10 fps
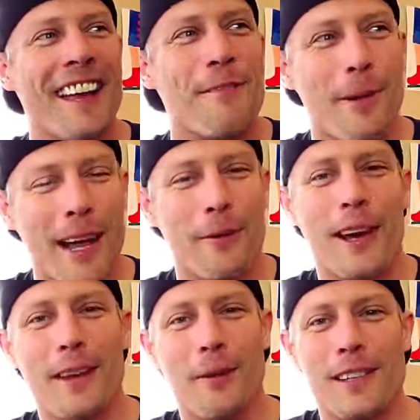By the
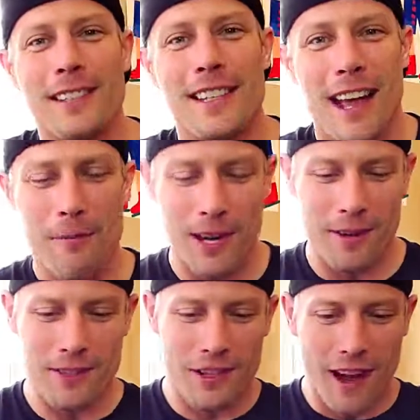way, there was a time when I
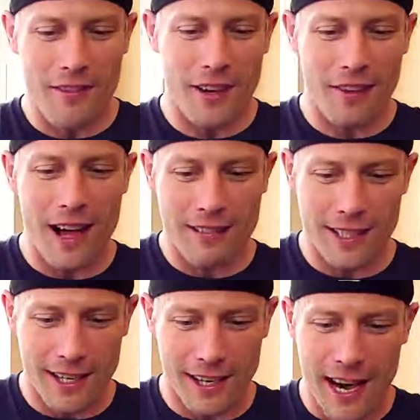was driving around
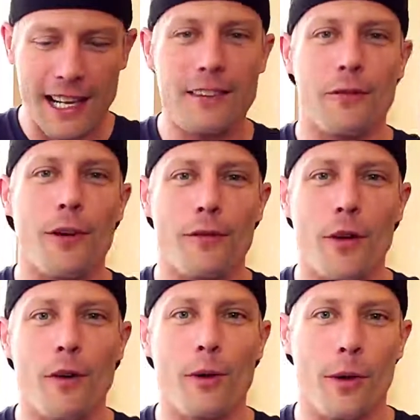in a 94
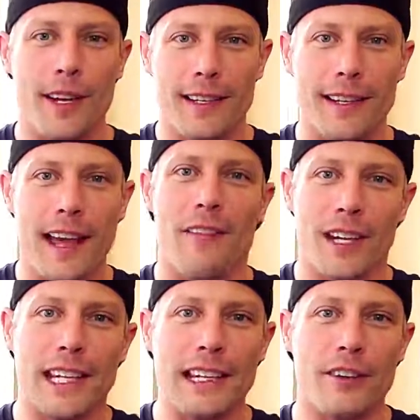Volvo that didn't have a
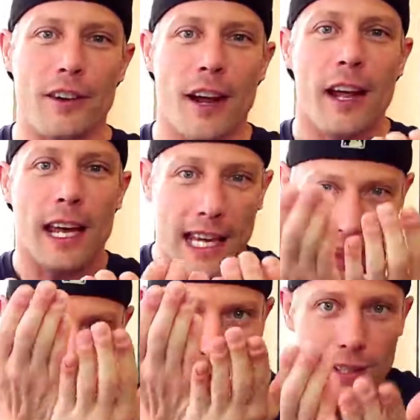heater in
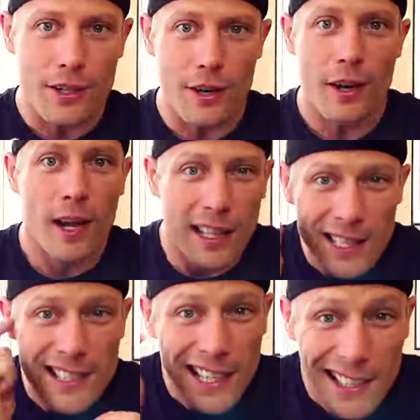the winter,
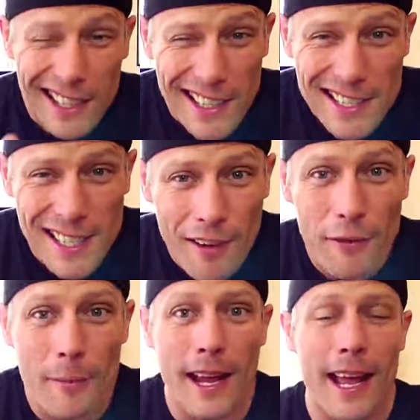listening to this stuff
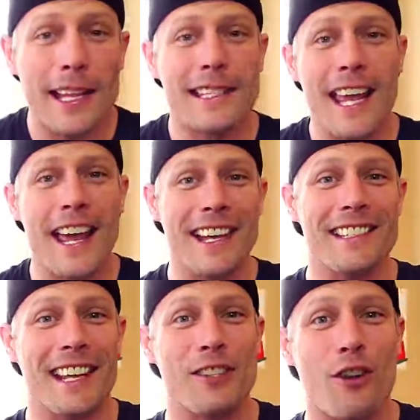in my headset
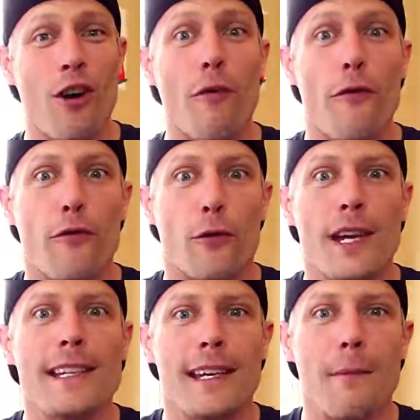as I drove,
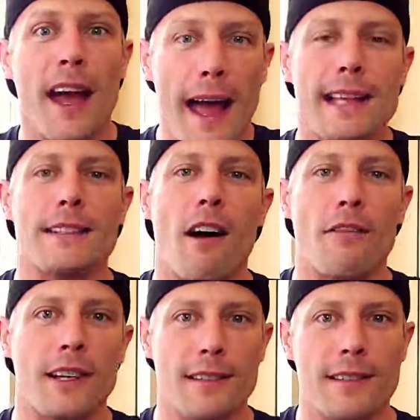freezing my ass
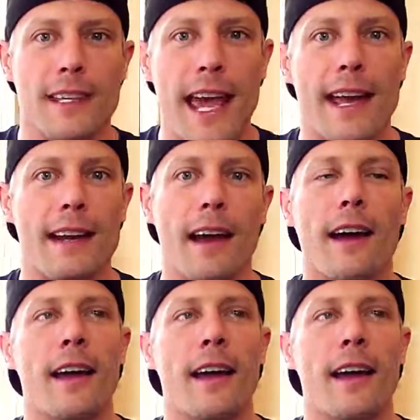off because it's Canada.